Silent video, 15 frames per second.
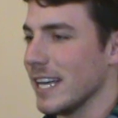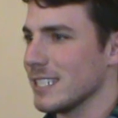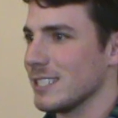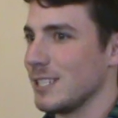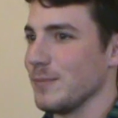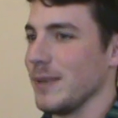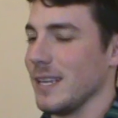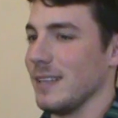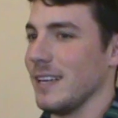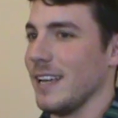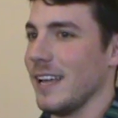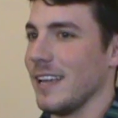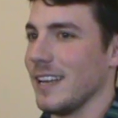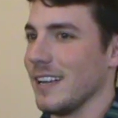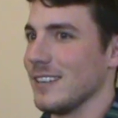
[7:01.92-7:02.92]
next to me,
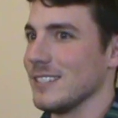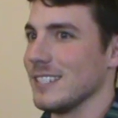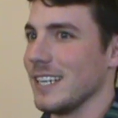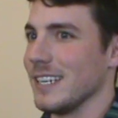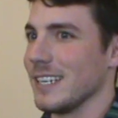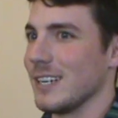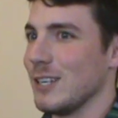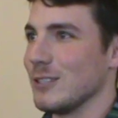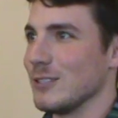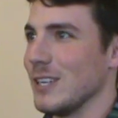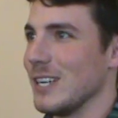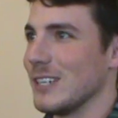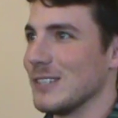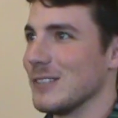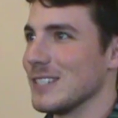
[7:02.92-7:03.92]
and I was like, oh
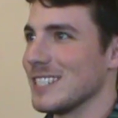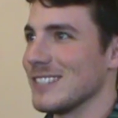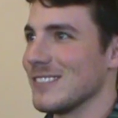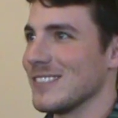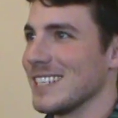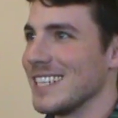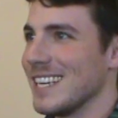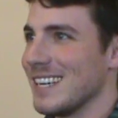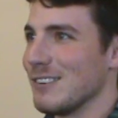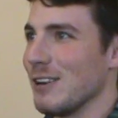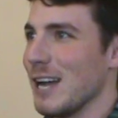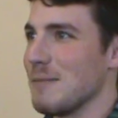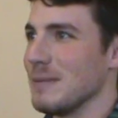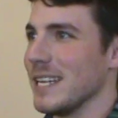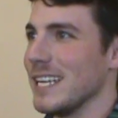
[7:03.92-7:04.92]
no, what's,
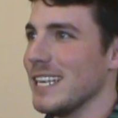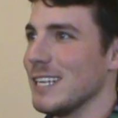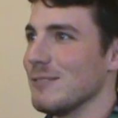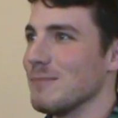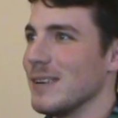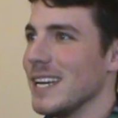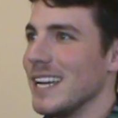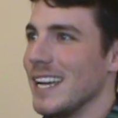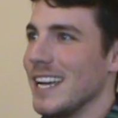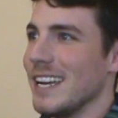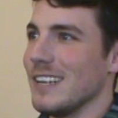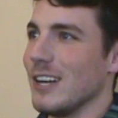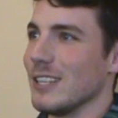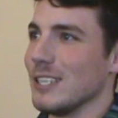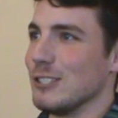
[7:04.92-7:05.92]
what happened to him?
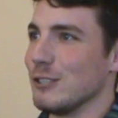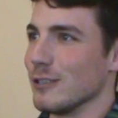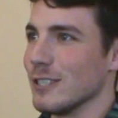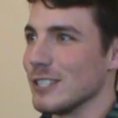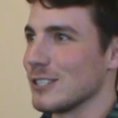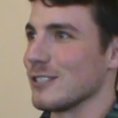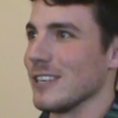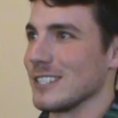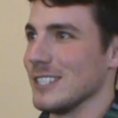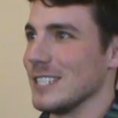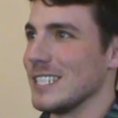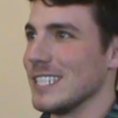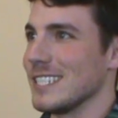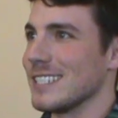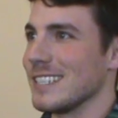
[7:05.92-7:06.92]
And all the drill
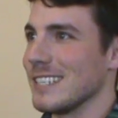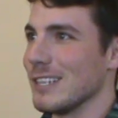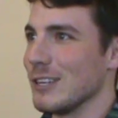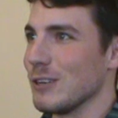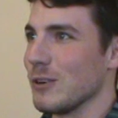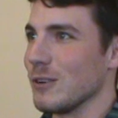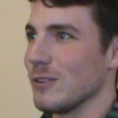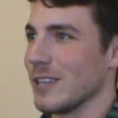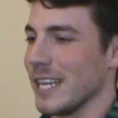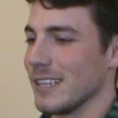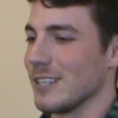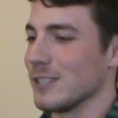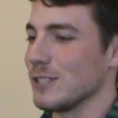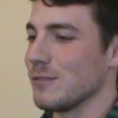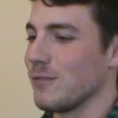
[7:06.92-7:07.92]
instructors just like
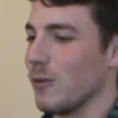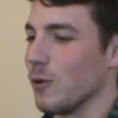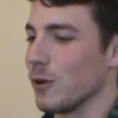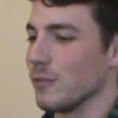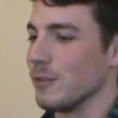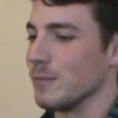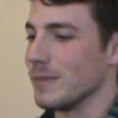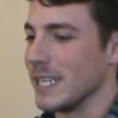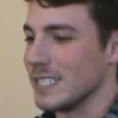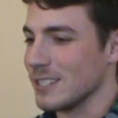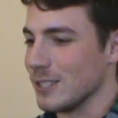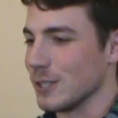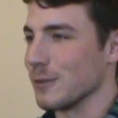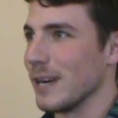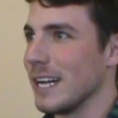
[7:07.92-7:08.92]
there's four of them. They
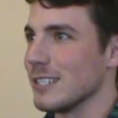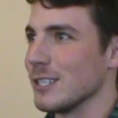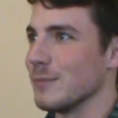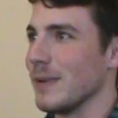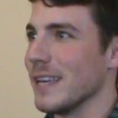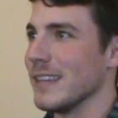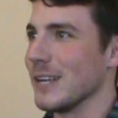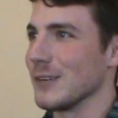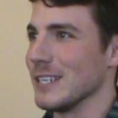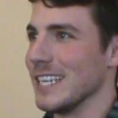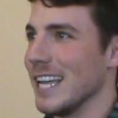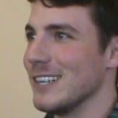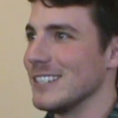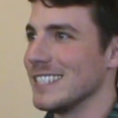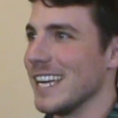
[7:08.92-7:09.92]
stood around him and they were
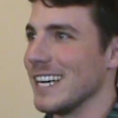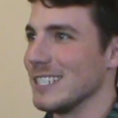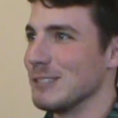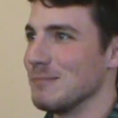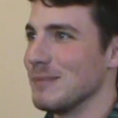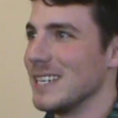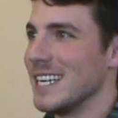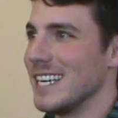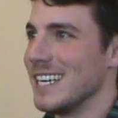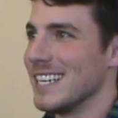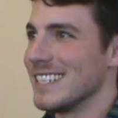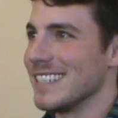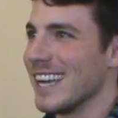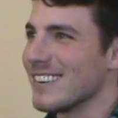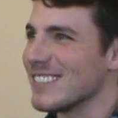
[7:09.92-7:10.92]
yelling at him
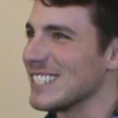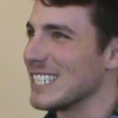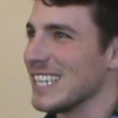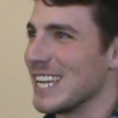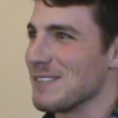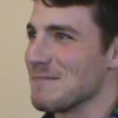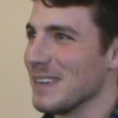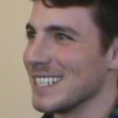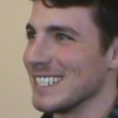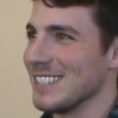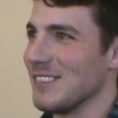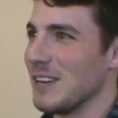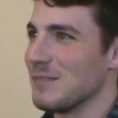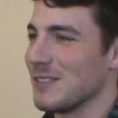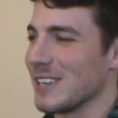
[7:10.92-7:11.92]
not really like picking
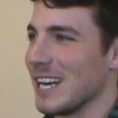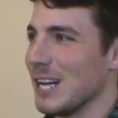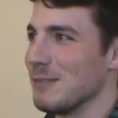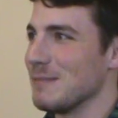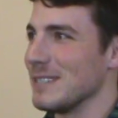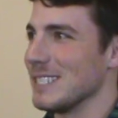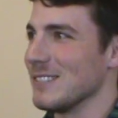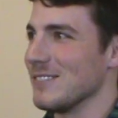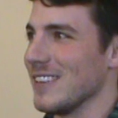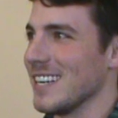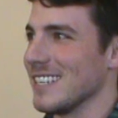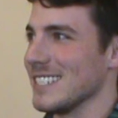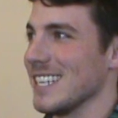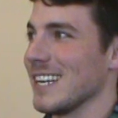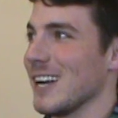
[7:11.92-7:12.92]
them up or helping them.
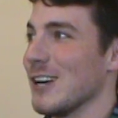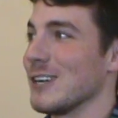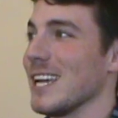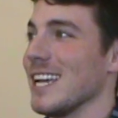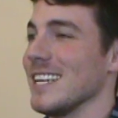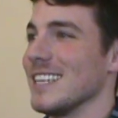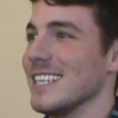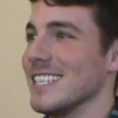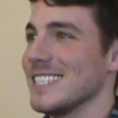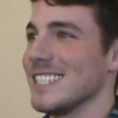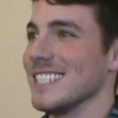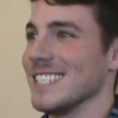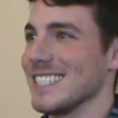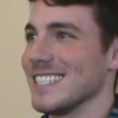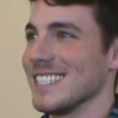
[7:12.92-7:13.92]
And I was like, okay,
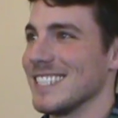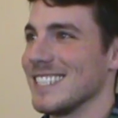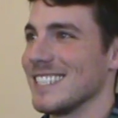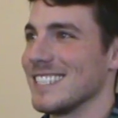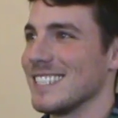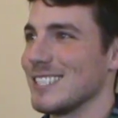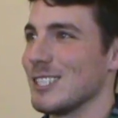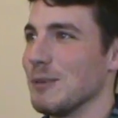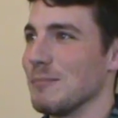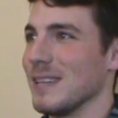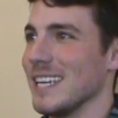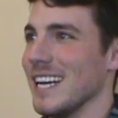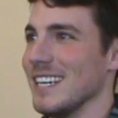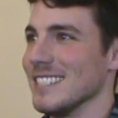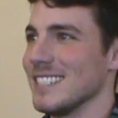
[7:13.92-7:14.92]
this is
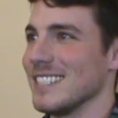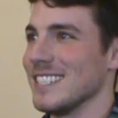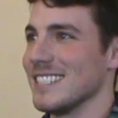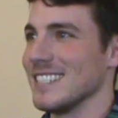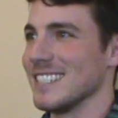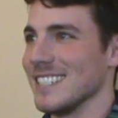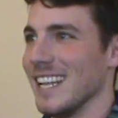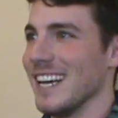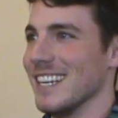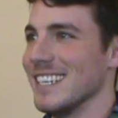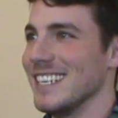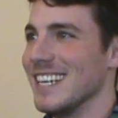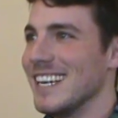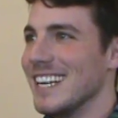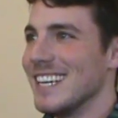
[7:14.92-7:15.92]
something else. This is not